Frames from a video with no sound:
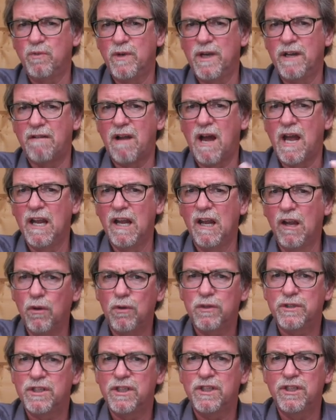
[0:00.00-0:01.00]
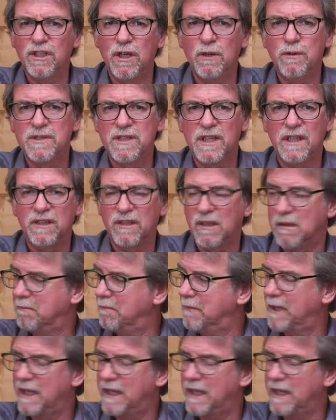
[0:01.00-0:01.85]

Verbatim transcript: where I looked at using them